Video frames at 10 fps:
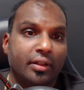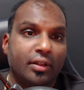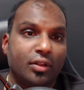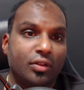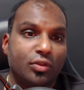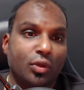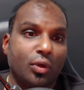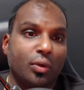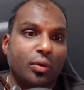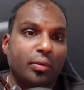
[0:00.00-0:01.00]

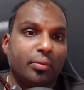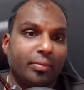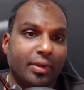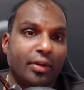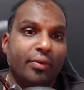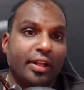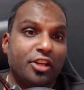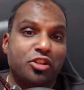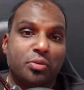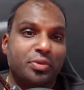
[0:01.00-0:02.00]
So
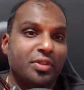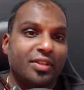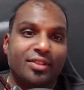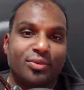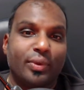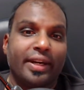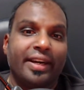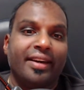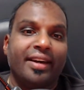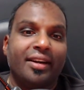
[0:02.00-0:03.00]
relationships is
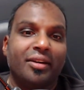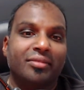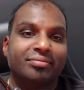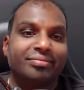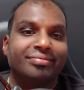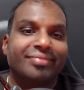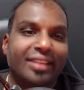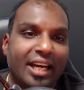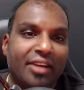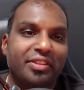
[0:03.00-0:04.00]
where
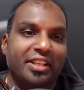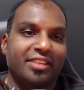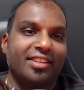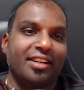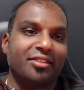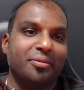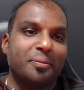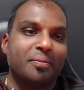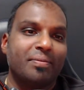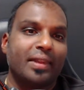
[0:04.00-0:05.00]
everything's at.
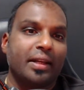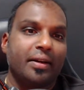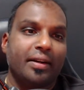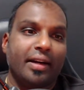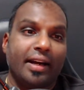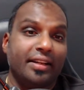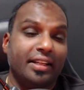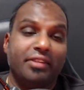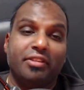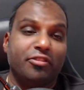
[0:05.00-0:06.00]
And
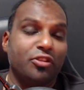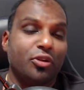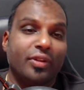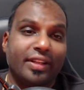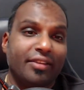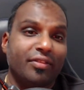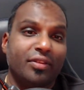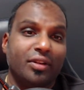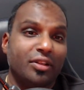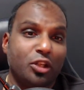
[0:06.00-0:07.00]
even if you're a
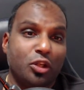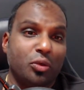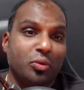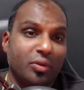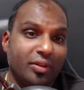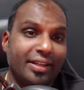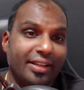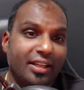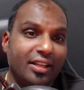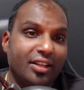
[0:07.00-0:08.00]
level,
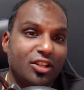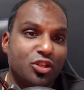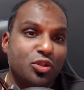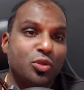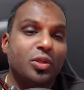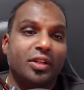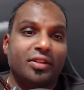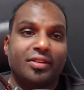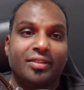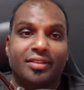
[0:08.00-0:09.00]

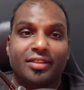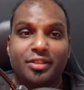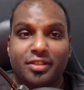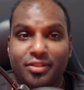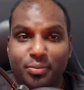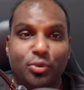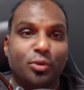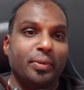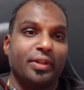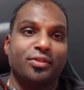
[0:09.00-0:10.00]
junior
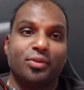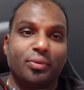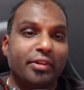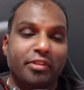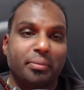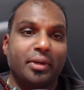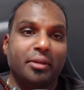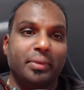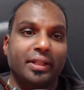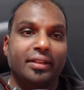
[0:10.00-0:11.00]
support person or whatever it
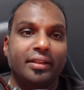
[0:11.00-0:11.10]
might be,